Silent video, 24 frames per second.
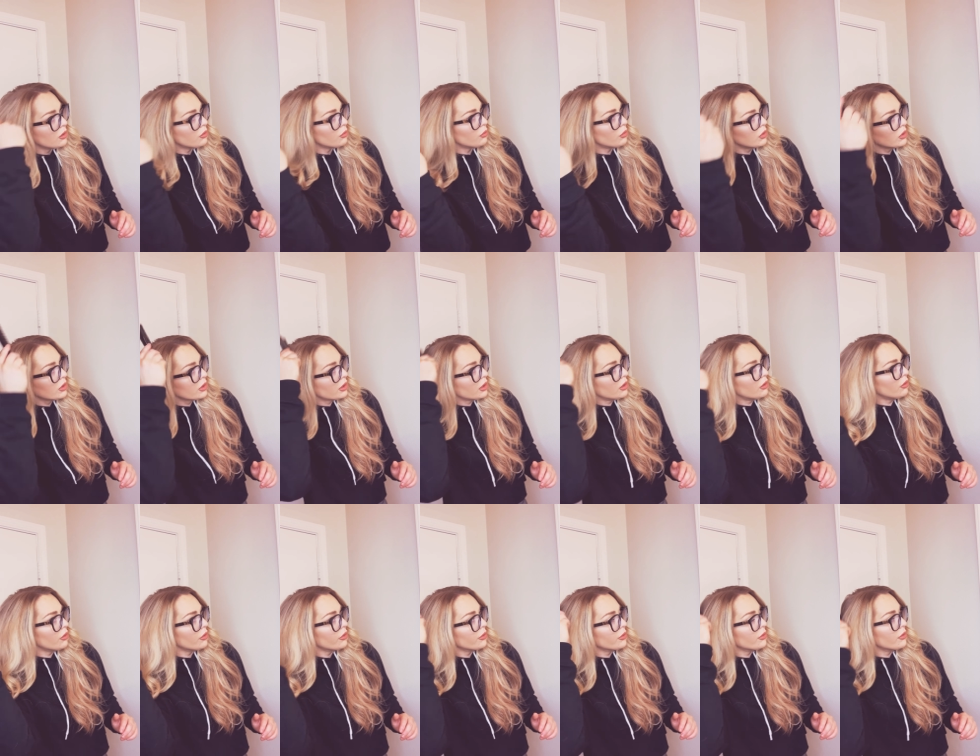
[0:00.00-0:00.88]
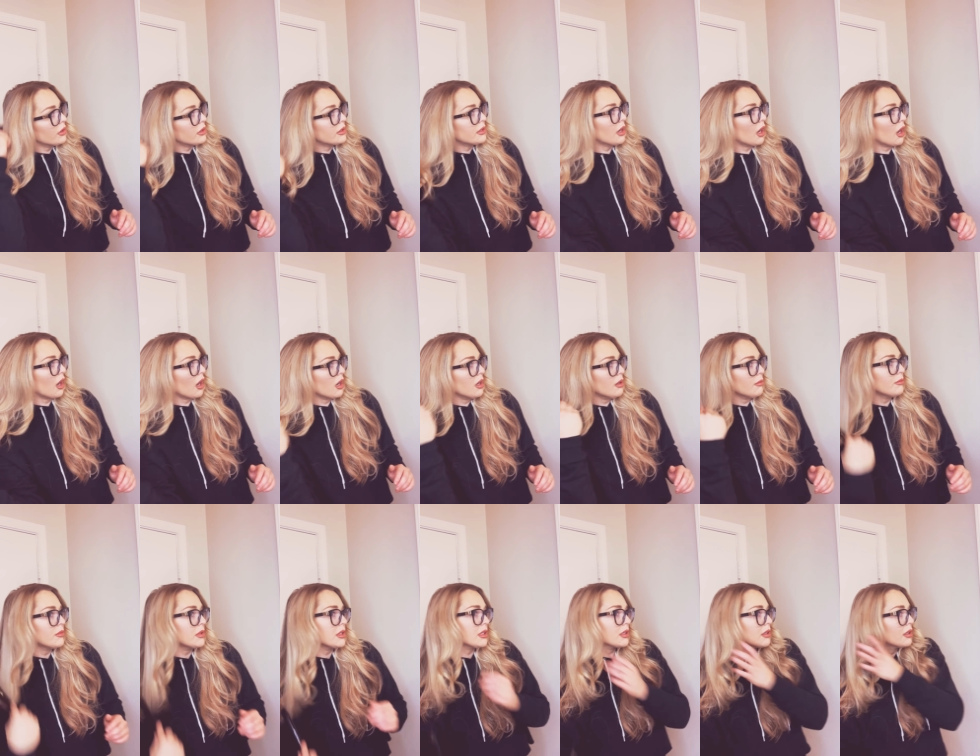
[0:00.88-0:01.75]
will go through the
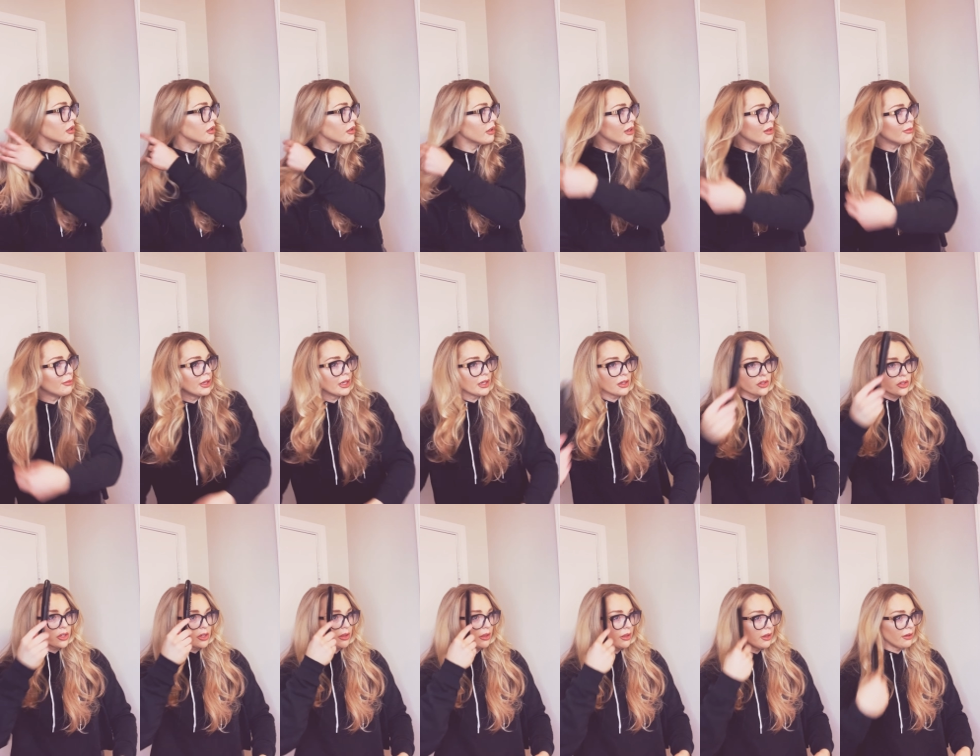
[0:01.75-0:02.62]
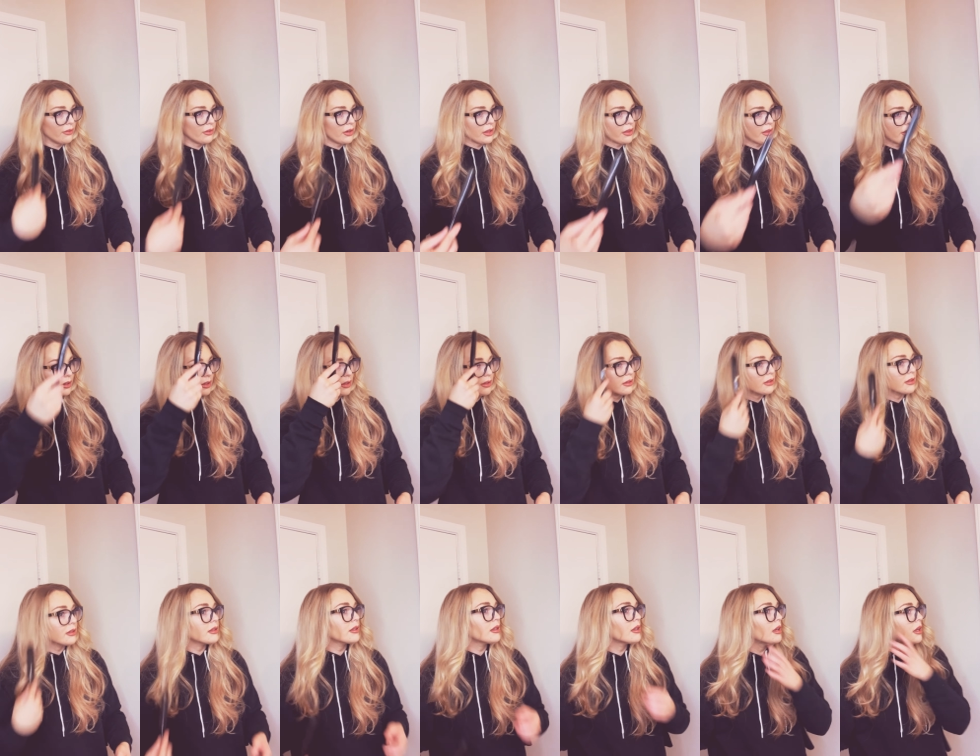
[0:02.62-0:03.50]
tops and make sure that everything
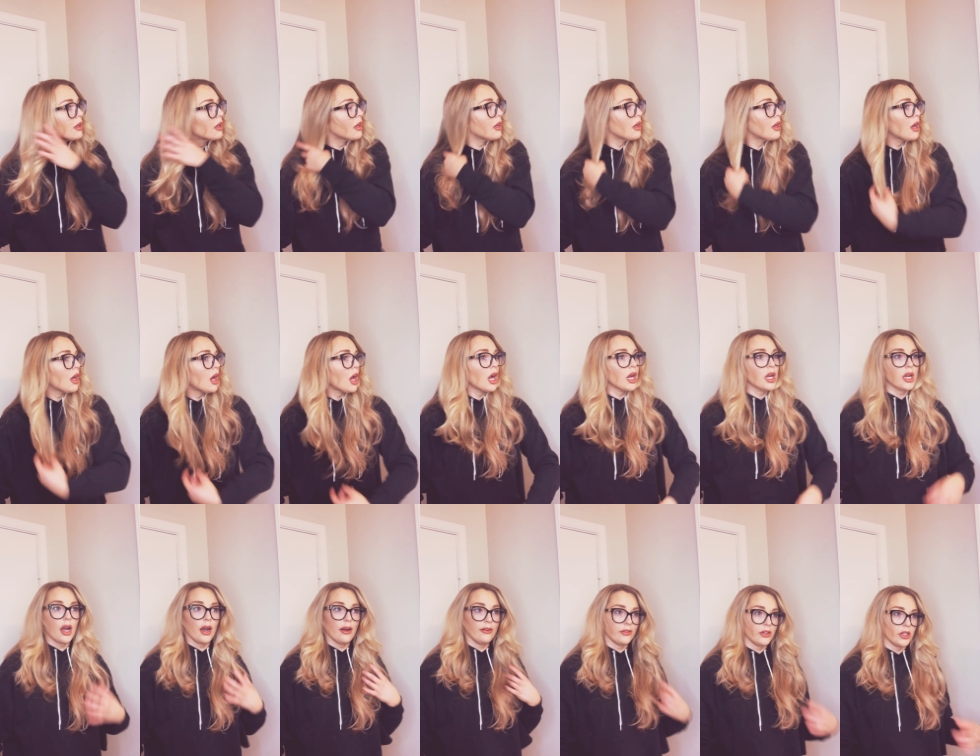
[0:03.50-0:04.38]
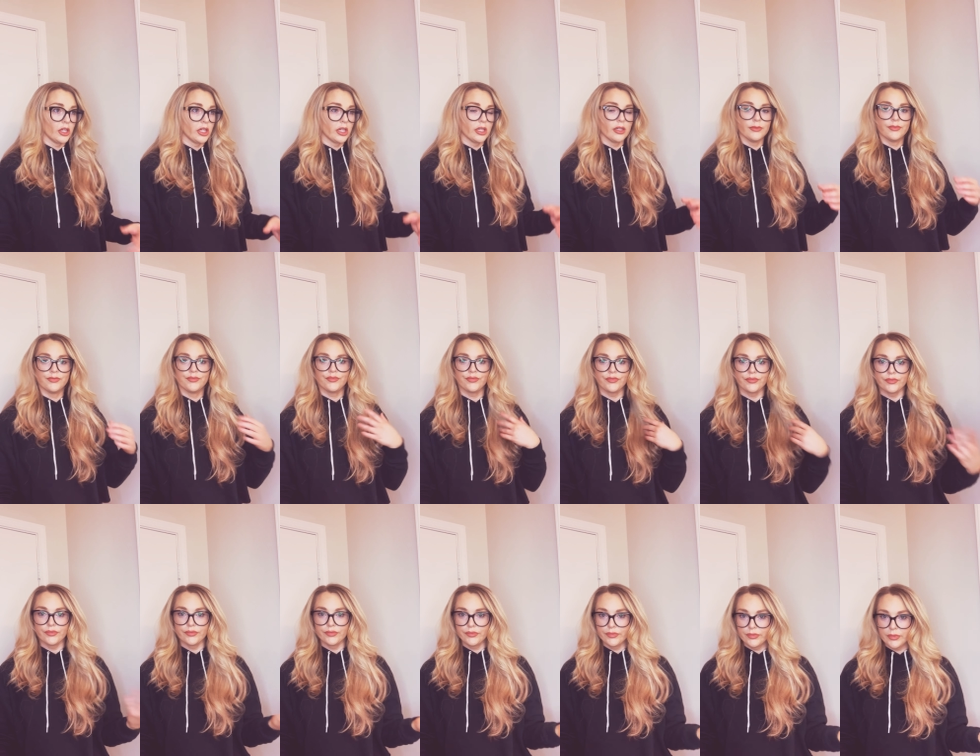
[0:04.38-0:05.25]
is covered.
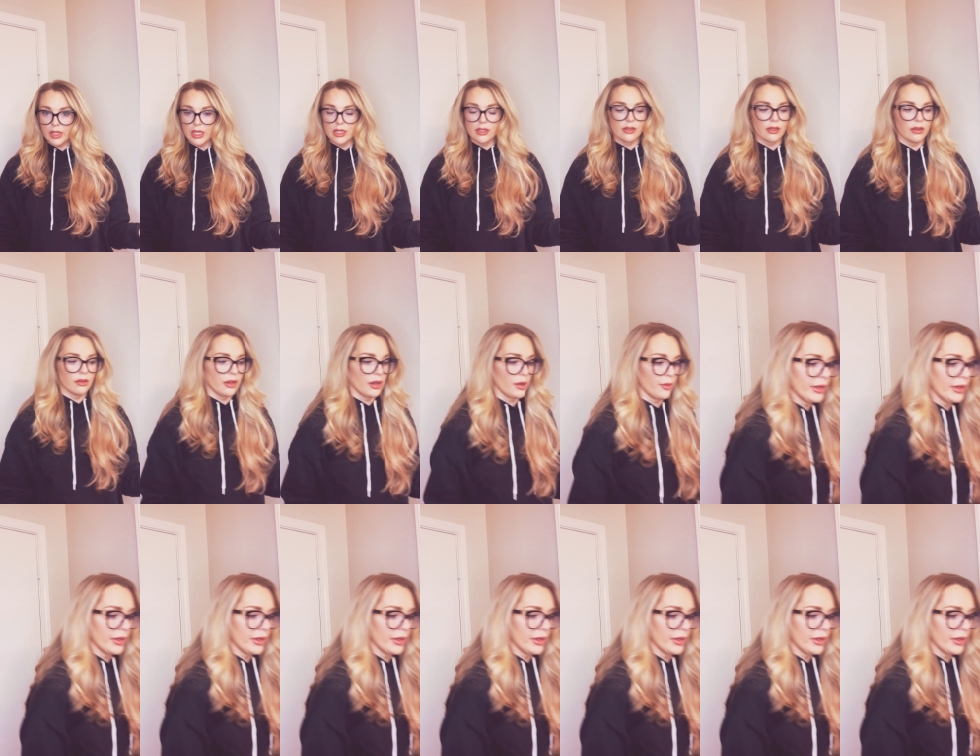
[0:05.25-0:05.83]
So there